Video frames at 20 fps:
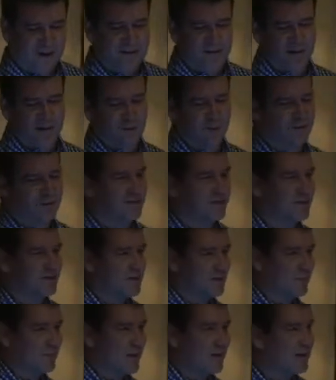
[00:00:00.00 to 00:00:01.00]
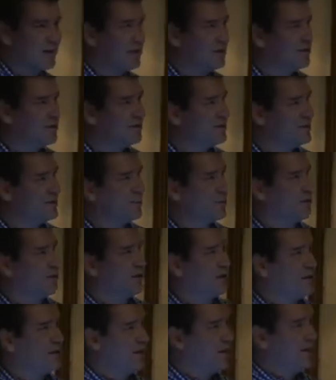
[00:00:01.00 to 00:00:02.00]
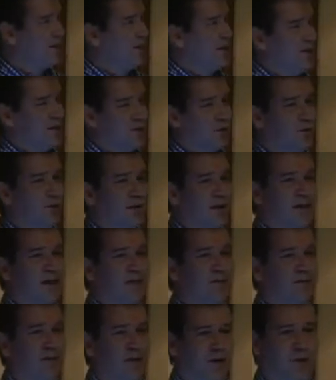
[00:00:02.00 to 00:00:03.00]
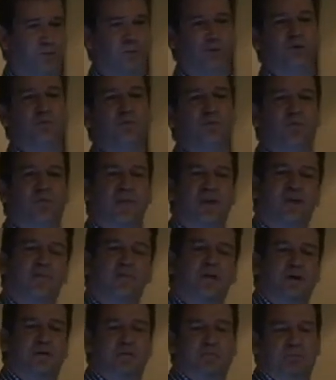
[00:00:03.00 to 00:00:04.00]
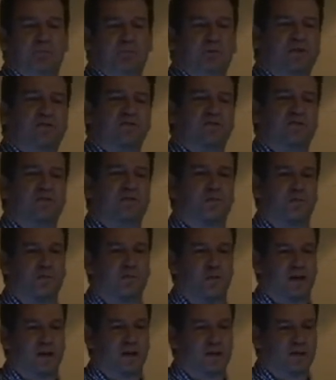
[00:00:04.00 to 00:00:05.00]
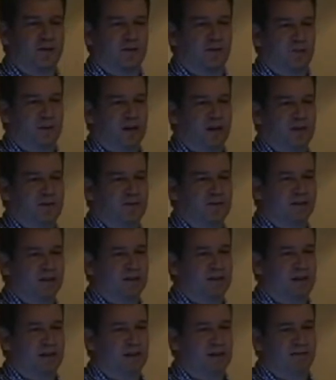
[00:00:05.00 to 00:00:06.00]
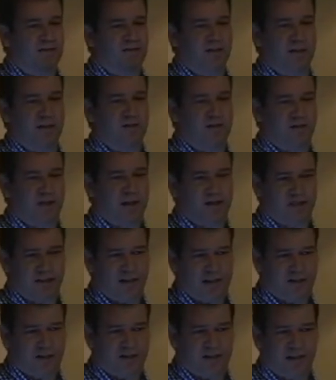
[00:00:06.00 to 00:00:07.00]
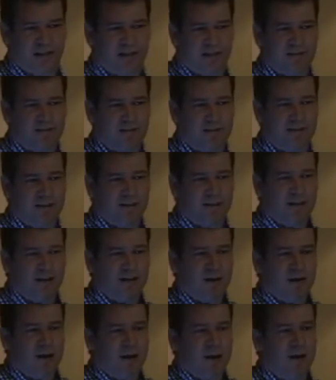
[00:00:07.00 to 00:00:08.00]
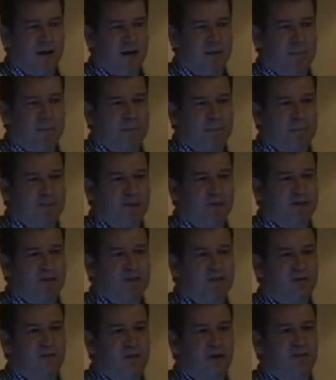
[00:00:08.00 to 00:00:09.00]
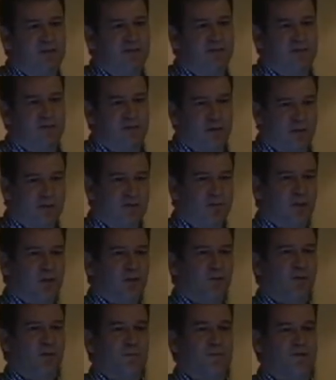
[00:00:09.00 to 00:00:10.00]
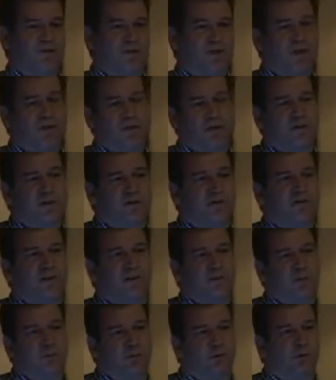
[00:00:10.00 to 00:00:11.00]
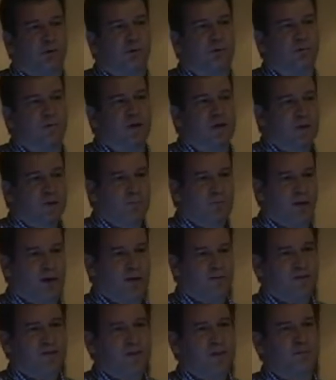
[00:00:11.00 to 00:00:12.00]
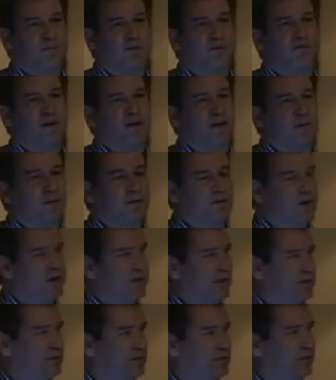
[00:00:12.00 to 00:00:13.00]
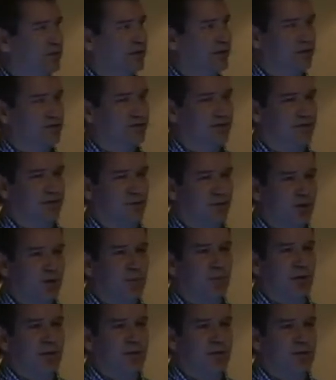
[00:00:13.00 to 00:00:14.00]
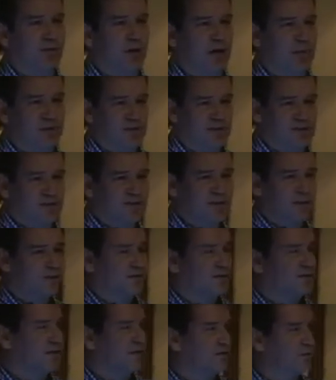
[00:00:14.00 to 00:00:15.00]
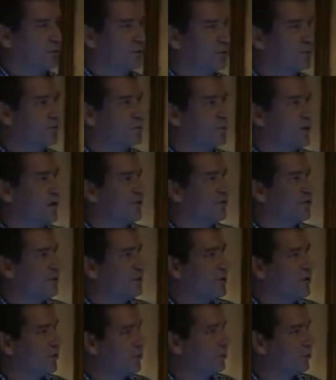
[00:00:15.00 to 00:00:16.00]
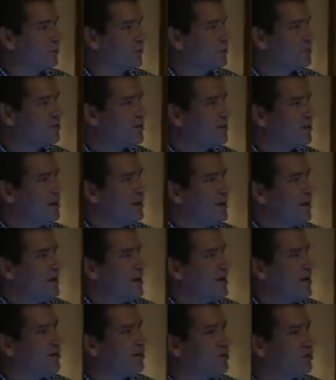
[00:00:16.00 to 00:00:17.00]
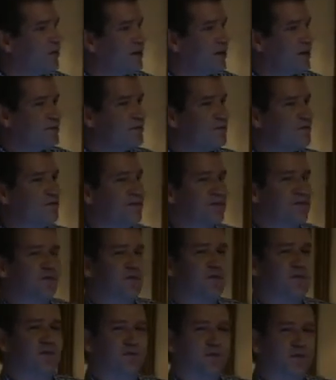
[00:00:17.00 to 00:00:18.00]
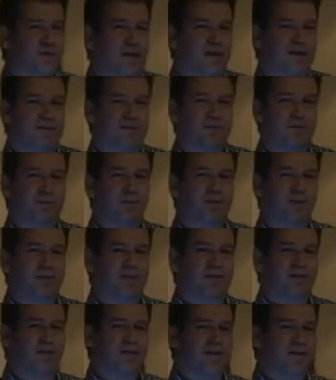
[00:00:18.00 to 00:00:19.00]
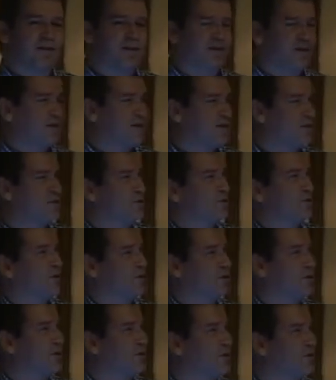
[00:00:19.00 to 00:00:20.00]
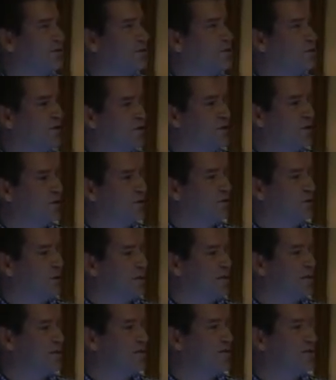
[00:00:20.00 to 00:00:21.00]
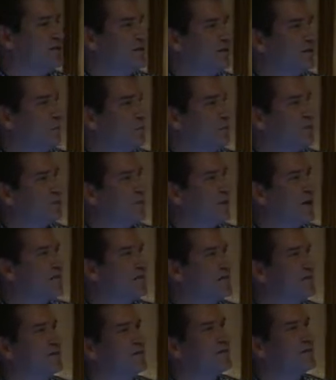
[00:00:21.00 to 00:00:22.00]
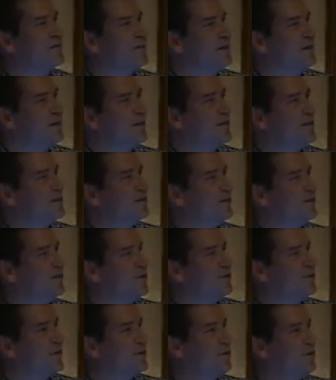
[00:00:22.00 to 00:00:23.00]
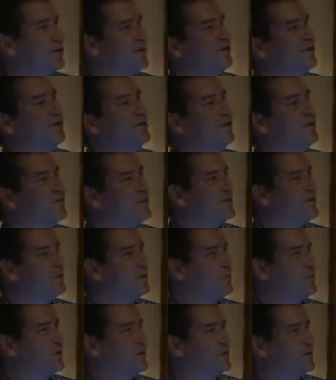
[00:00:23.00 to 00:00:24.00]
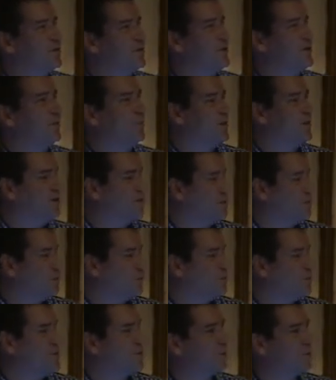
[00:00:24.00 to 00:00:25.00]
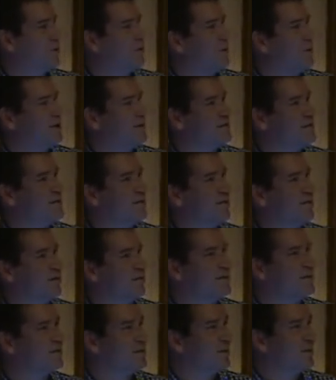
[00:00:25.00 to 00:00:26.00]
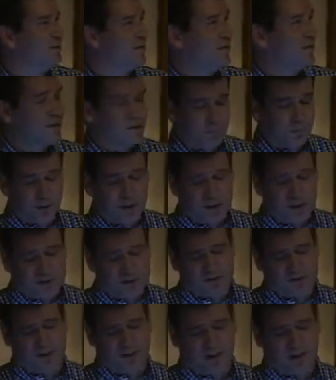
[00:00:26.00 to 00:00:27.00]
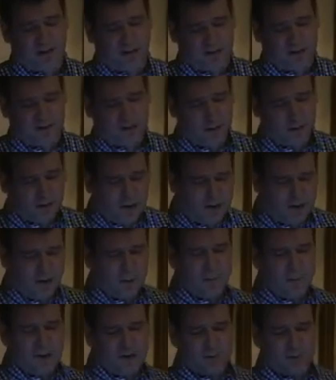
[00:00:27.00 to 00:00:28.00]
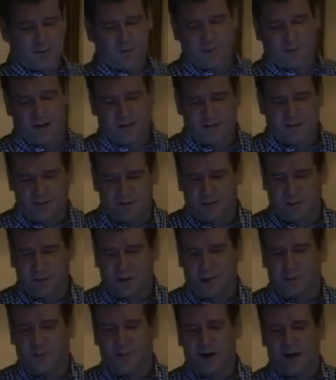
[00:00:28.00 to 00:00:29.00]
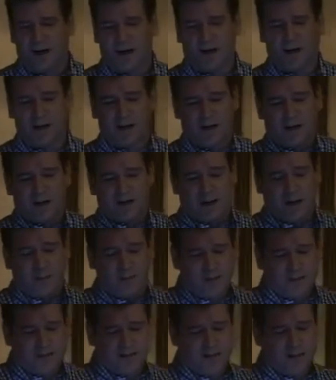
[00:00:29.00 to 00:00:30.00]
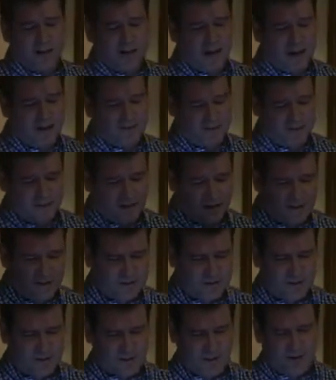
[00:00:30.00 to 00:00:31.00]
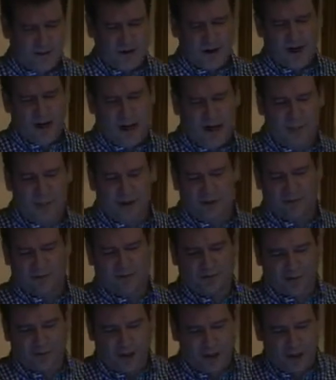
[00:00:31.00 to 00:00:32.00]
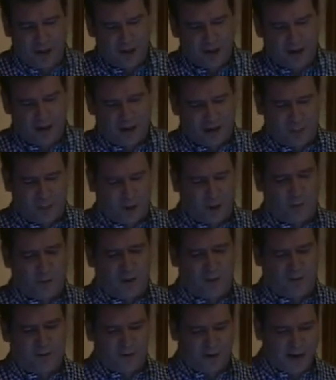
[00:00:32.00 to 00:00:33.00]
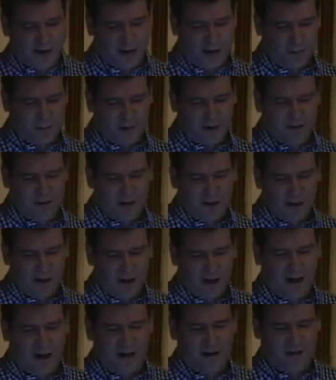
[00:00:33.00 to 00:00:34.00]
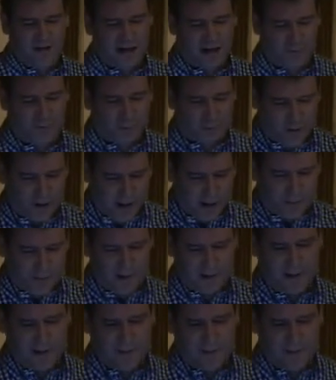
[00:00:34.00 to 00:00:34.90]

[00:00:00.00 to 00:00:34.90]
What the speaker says: sexual decision making, and typically you would have a group think about reasons why you may decide to have sex or not to have sex. But in Gender Matters, there's always men and women together in the same room, but oftentimes we find opportunities to break them up into single-sex groups, male-female groups. And it's really interesting if you do that to really then deconstruct what are some of the gendered messages and their responses. So if you take a look at the differences between young men's and women's responses here, it's pretty interesting. So a lot of the men's responses about why they would decide to have sex are about fame and to have a rep